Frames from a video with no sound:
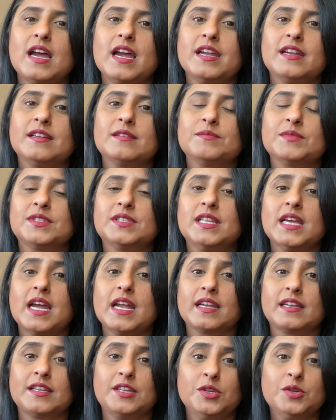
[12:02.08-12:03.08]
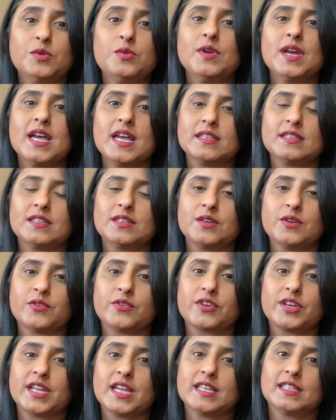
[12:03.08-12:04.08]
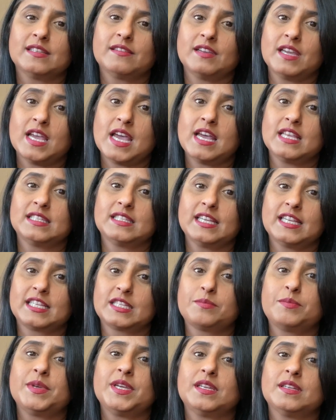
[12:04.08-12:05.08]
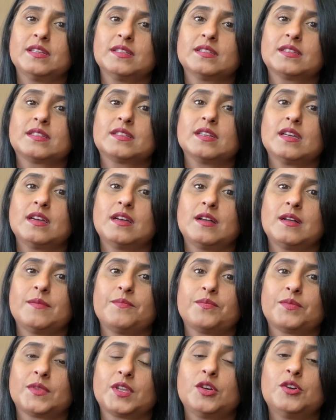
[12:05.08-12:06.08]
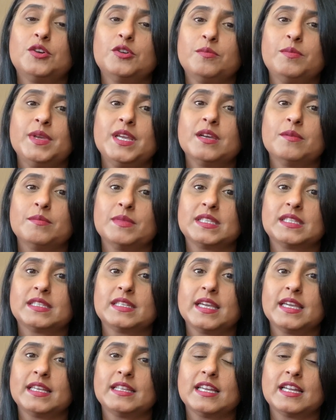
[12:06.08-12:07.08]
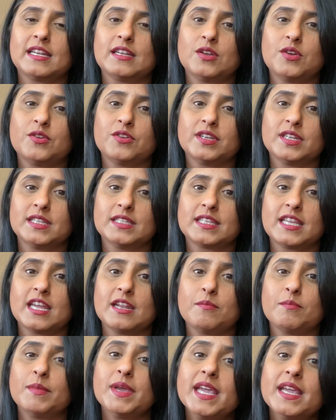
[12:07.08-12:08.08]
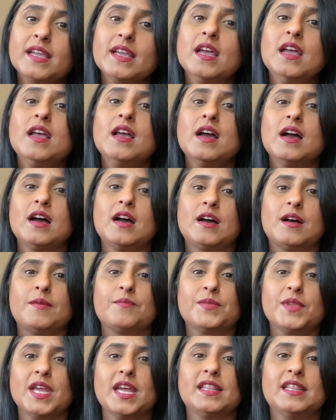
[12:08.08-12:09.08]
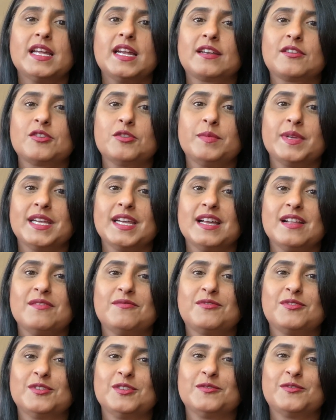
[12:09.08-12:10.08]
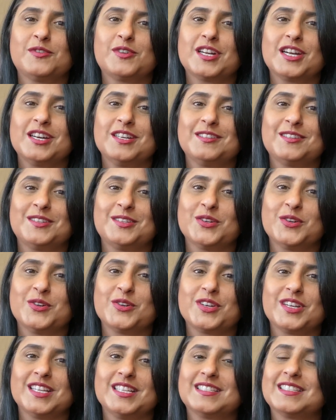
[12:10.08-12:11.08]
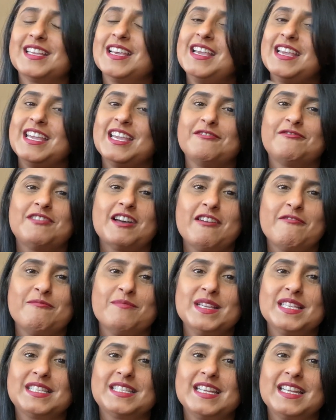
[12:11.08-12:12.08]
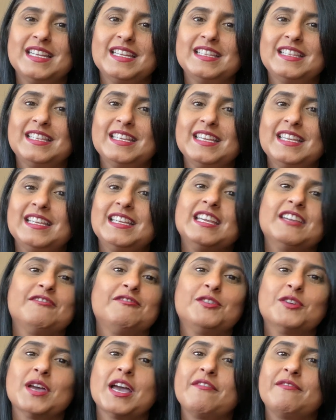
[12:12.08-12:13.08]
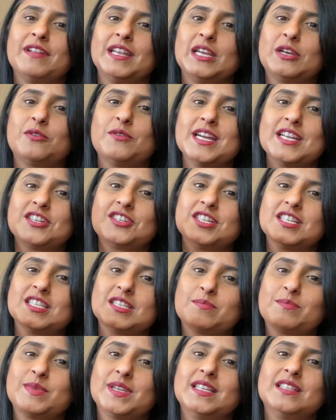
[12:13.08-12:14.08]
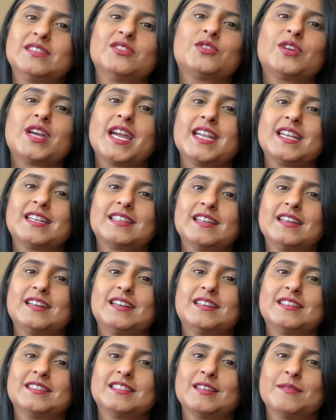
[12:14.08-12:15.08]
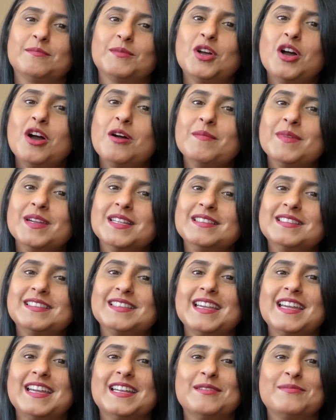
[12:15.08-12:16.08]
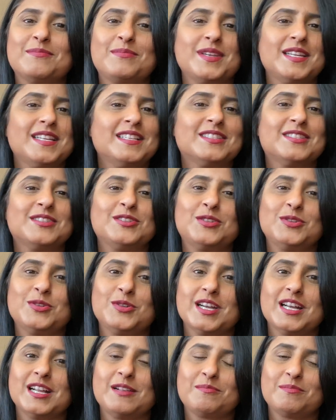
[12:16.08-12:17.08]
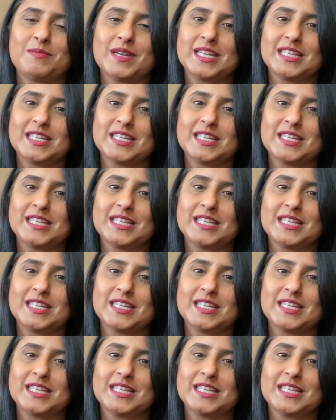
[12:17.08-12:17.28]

items that you as a notary has experienced could be a mistake that notaries can make, and that could be helpful for other notaries. If I've missed anything, if you have any questions, please write some comments, and please do help my